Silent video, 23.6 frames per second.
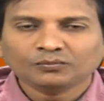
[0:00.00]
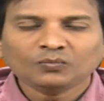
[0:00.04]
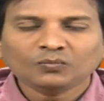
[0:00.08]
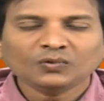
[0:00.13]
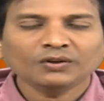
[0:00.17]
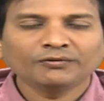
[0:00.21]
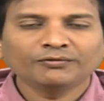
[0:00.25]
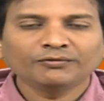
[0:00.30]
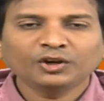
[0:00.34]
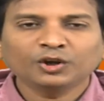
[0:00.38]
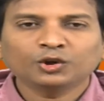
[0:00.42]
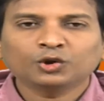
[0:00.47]

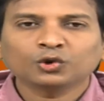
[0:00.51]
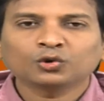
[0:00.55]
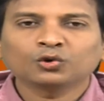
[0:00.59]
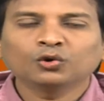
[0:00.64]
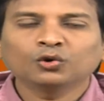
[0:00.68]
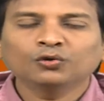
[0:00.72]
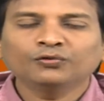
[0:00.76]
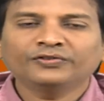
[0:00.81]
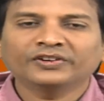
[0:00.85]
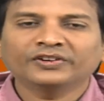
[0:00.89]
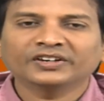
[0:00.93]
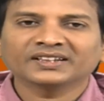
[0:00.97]
We have to
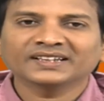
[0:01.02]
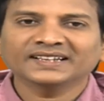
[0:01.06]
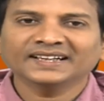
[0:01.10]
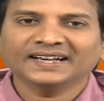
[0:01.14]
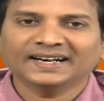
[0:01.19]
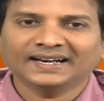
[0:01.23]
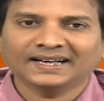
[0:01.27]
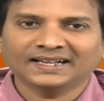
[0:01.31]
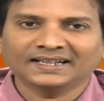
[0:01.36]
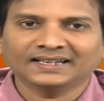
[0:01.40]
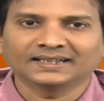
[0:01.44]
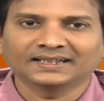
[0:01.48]
go for the
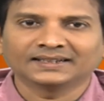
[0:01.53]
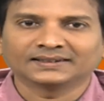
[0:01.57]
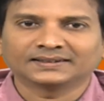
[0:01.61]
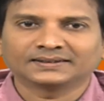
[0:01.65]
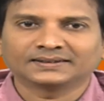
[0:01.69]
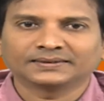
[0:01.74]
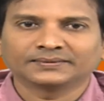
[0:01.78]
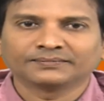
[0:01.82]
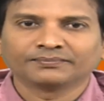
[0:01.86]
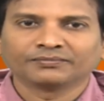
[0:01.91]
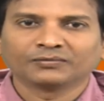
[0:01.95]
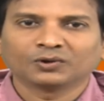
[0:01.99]
arrays.
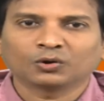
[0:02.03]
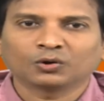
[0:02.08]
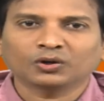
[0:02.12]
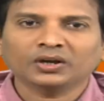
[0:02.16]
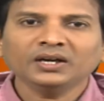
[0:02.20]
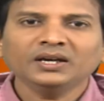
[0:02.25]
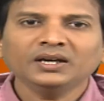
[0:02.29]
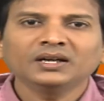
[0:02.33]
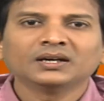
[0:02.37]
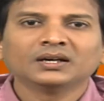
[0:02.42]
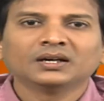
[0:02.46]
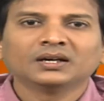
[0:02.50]
Okay.
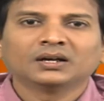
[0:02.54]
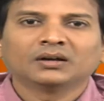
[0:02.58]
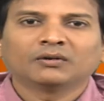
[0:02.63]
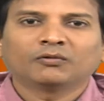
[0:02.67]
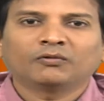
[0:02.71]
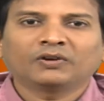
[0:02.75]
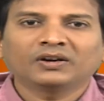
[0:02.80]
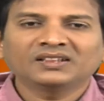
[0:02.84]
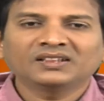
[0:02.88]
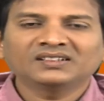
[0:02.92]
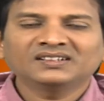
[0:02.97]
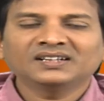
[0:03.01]

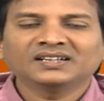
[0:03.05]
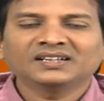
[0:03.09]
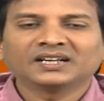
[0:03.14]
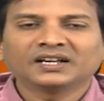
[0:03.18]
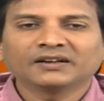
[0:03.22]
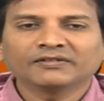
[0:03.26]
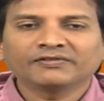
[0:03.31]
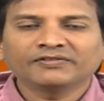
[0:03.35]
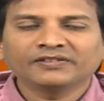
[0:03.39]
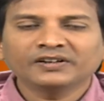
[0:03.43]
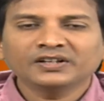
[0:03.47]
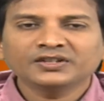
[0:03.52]
What is the
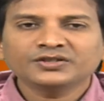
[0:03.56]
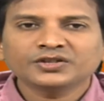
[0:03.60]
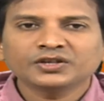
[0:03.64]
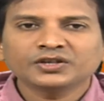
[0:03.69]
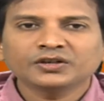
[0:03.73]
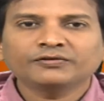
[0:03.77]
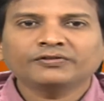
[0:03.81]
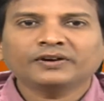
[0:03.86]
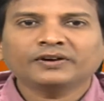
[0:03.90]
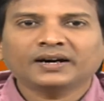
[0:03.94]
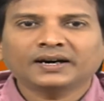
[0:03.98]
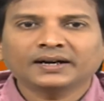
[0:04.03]
definition
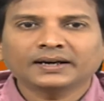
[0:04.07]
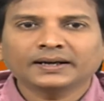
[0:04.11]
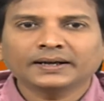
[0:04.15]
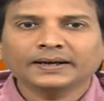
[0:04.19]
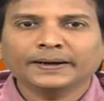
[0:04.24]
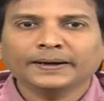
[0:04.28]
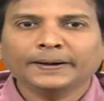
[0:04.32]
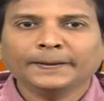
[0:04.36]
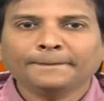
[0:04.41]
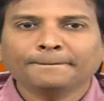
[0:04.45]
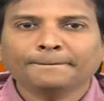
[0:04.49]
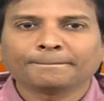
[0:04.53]
of
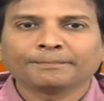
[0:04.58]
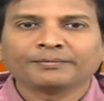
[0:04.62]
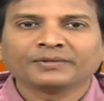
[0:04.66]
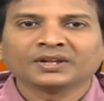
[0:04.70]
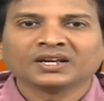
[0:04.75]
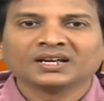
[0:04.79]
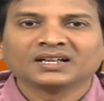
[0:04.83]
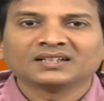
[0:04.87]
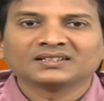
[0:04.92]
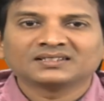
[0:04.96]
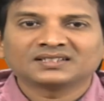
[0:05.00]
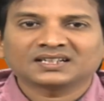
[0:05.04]
array?
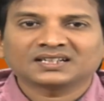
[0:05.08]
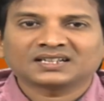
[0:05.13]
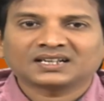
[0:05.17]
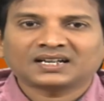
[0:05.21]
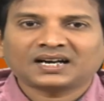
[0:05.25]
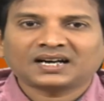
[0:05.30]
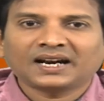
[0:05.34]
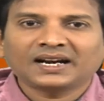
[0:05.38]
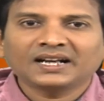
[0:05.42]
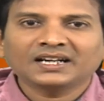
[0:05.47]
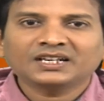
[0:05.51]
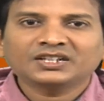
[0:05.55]
It's a
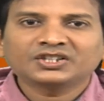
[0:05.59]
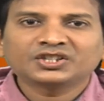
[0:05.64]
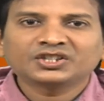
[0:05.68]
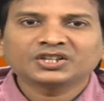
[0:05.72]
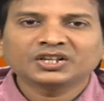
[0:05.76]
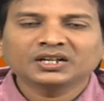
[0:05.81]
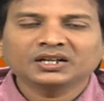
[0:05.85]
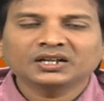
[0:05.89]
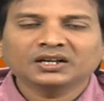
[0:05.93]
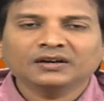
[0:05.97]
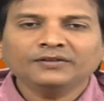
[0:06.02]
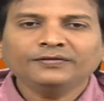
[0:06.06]

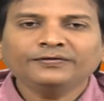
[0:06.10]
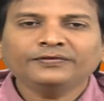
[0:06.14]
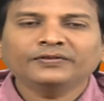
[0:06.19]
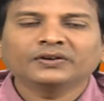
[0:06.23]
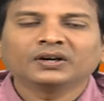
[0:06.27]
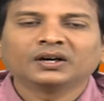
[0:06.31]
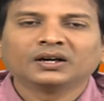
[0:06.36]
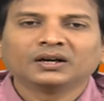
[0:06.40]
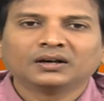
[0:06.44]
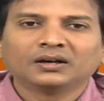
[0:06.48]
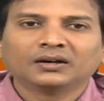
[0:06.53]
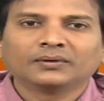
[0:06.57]
collection of
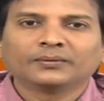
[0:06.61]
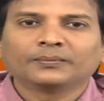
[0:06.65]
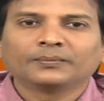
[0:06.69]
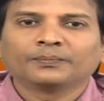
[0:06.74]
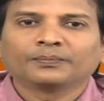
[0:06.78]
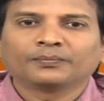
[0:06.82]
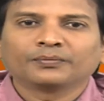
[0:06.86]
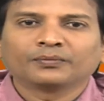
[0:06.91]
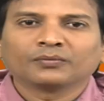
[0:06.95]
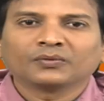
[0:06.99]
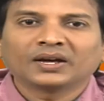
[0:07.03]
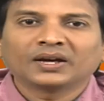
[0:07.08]

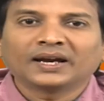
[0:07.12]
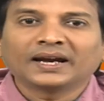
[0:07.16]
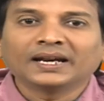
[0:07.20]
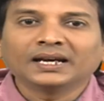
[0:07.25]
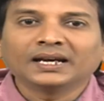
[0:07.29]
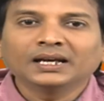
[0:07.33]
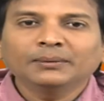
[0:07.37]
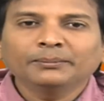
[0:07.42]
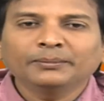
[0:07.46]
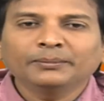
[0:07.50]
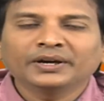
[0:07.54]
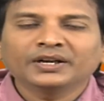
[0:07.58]

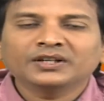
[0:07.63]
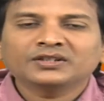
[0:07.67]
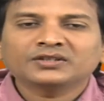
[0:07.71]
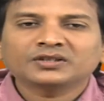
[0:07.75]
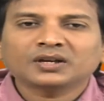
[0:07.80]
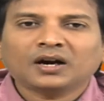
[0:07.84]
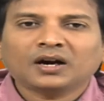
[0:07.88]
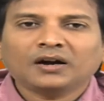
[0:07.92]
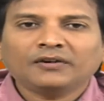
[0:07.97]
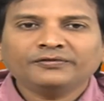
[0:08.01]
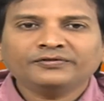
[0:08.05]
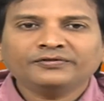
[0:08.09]
elements
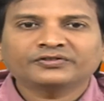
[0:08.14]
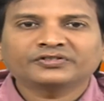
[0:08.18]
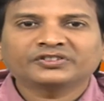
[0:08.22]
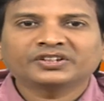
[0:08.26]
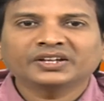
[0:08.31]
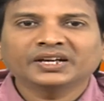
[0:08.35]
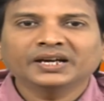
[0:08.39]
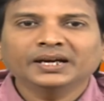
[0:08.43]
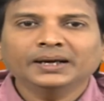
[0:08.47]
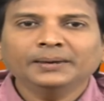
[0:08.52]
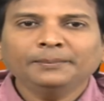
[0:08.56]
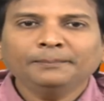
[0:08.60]
of
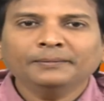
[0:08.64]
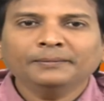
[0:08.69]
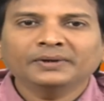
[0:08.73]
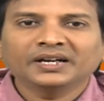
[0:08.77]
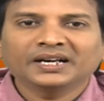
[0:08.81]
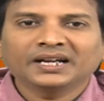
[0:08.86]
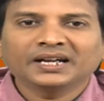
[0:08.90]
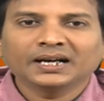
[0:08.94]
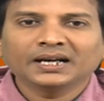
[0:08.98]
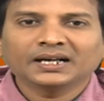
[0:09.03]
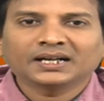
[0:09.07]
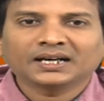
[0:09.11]
same
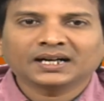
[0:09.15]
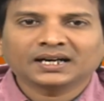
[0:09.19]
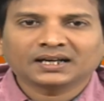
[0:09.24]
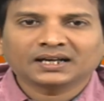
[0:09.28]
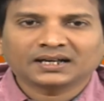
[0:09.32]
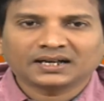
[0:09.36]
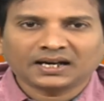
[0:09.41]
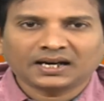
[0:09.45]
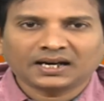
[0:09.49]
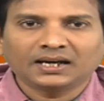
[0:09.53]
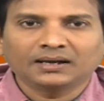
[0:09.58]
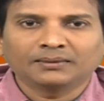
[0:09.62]
data
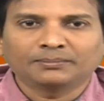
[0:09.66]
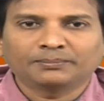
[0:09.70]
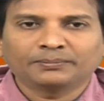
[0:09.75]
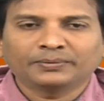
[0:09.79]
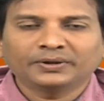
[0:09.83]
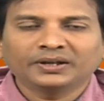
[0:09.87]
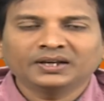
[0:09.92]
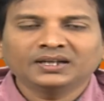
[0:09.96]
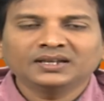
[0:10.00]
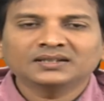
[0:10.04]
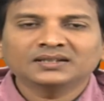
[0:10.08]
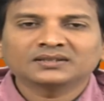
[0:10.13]
type
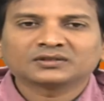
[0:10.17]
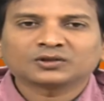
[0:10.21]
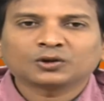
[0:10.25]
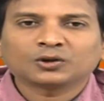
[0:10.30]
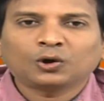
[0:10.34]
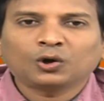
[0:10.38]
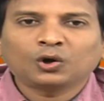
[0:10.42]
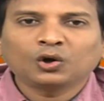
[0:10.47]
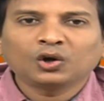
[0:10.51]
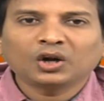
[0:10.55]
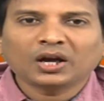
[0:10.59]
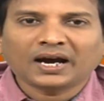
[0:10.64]
is
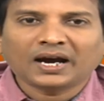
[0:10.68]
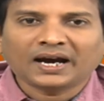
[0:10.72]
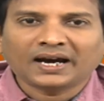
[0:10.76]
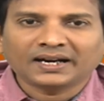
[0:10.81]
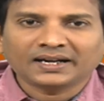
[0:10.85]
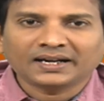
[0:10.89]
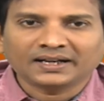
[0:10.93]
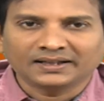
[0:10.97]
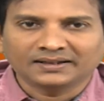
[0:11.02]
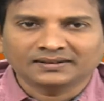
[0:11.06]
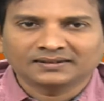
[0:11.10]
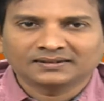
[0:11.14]
called
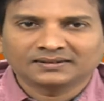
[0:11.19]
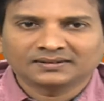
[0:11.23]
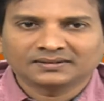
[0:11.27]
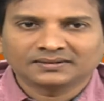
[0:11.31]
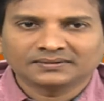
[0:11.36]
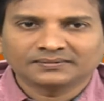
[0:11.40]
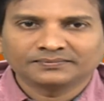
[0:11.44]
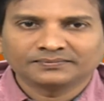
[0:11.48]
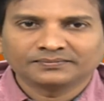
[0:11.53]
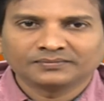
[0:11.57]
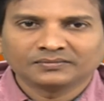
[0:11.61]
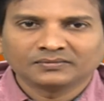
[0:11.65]
arrays.
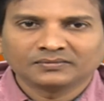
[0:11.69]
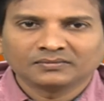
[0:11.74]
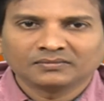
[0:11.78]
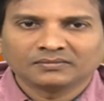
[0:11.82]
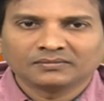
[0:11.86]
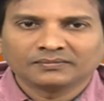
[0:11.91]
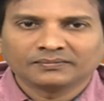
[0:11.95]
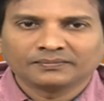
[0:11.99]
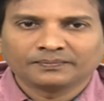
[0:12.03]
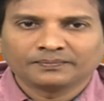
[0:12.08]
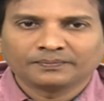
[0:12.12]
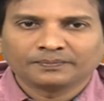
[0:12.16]

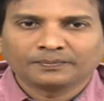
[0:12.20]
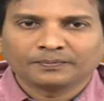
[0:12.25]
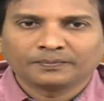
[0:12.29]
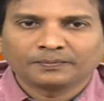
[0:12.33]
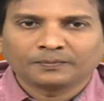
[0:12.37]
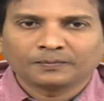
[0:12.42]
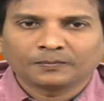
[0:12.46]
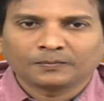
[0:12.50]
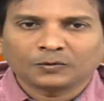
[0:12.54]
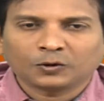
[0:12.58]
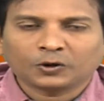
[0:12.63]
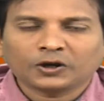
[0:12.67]

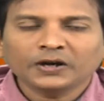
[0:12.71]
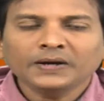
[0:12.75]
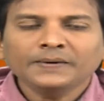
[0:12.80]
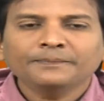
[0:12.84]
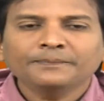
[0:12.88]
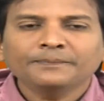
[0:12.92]
Okay.